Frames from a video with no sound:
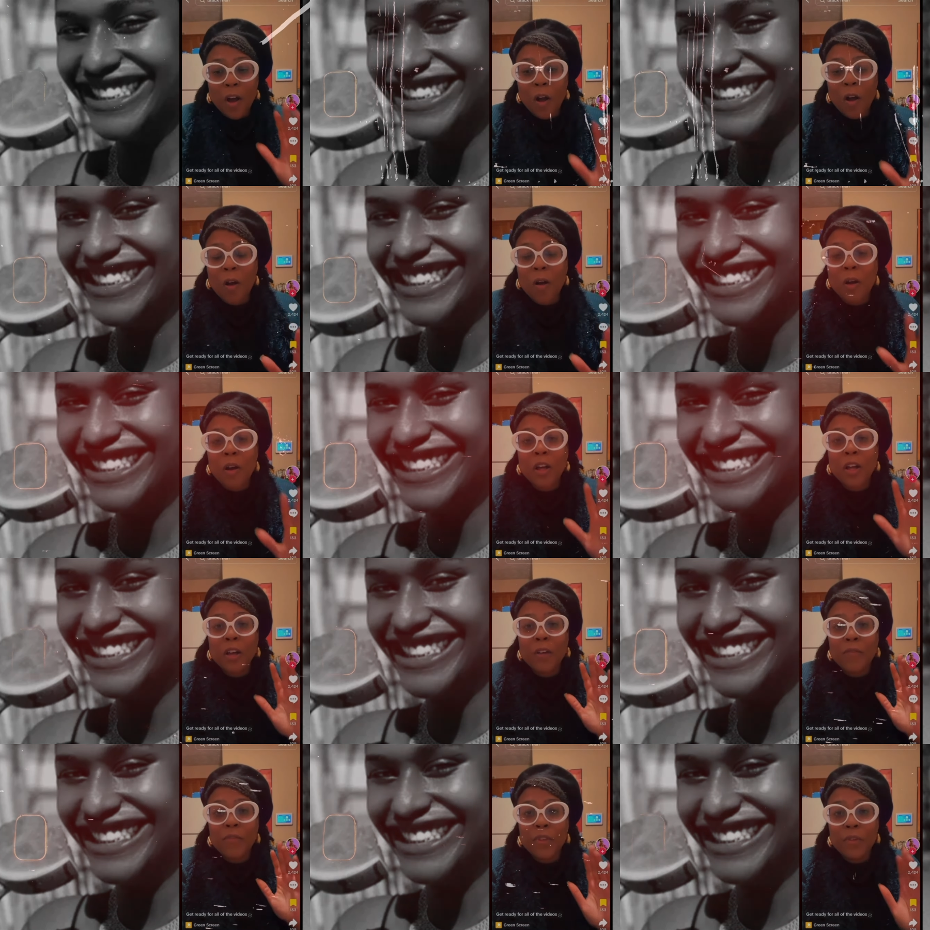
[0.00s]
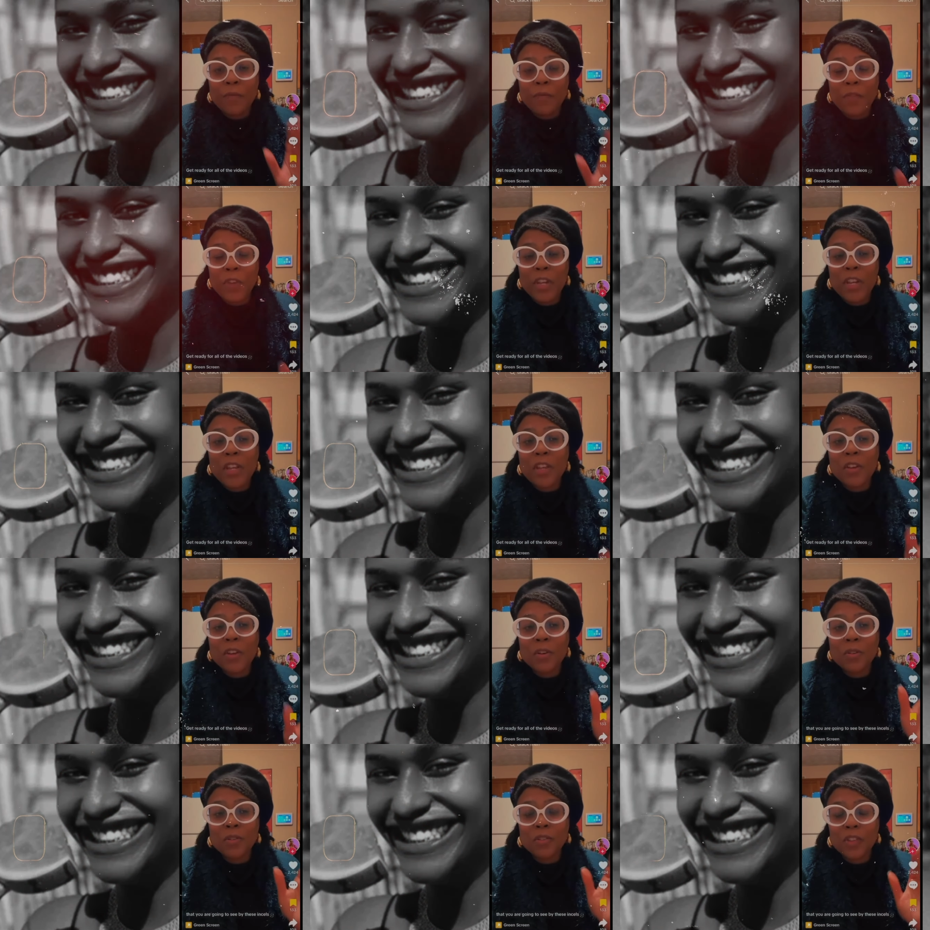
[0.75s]
Speaker 1: all of the
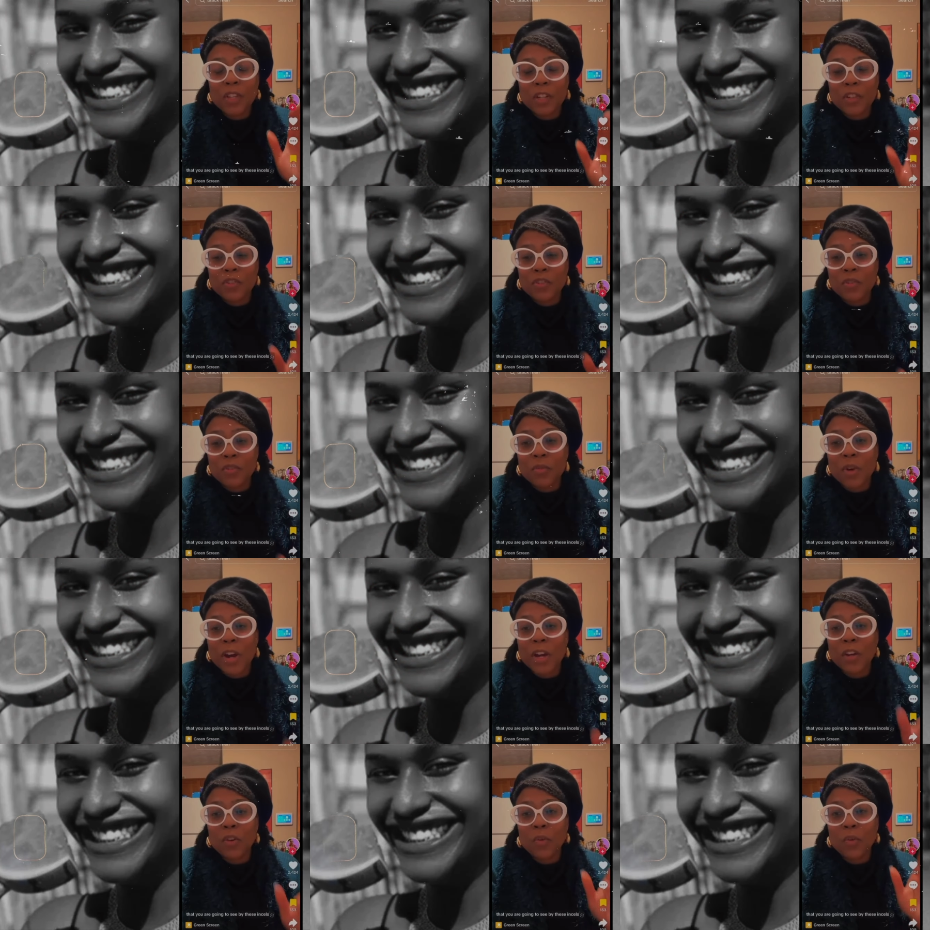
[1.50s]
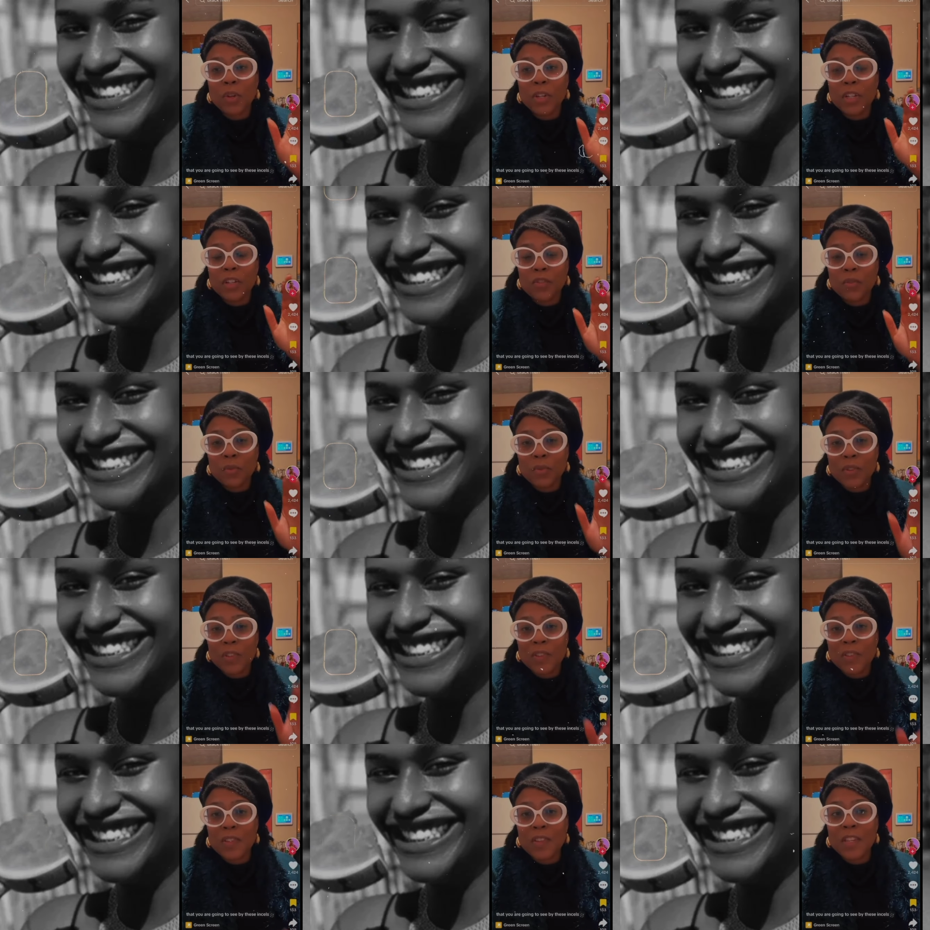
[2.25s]
videos that you are going to
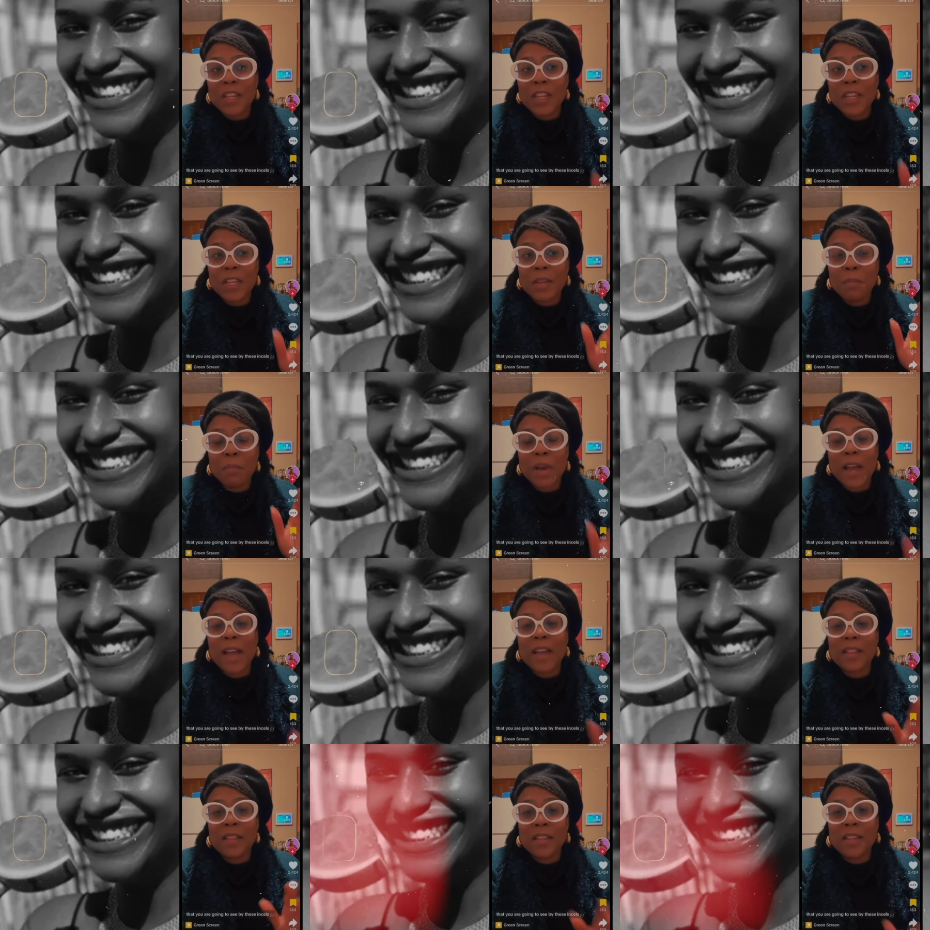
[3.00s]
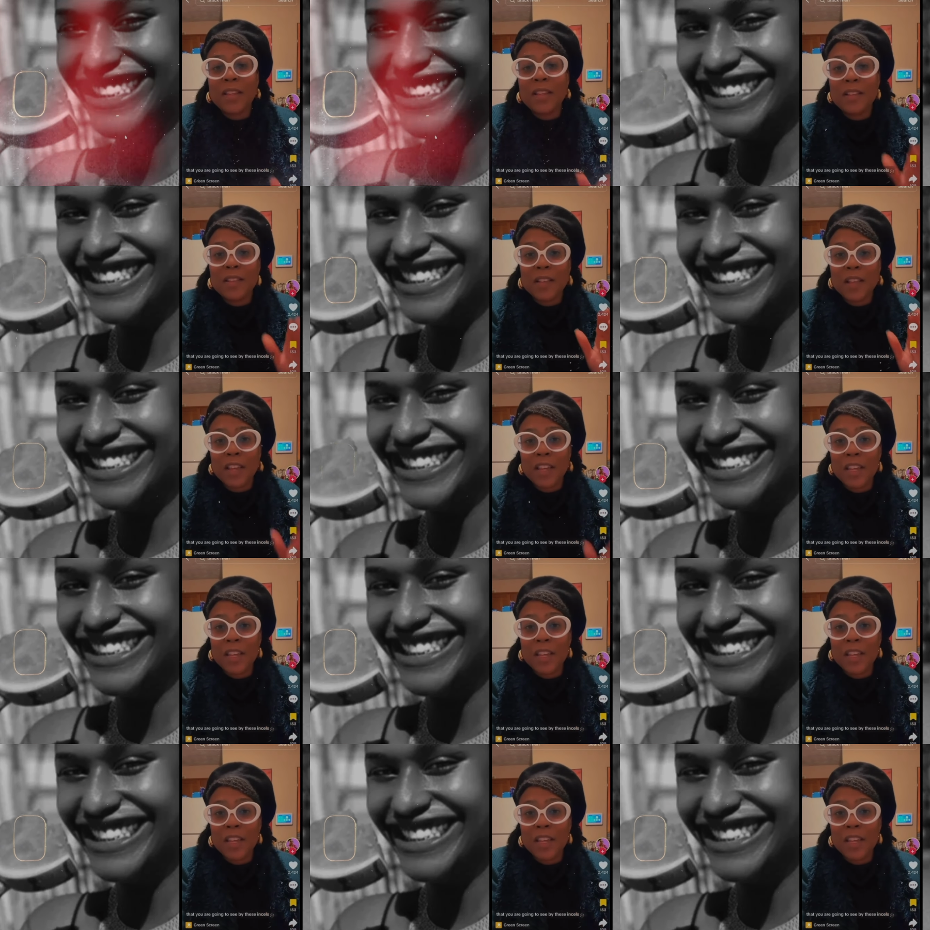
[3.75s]
see by these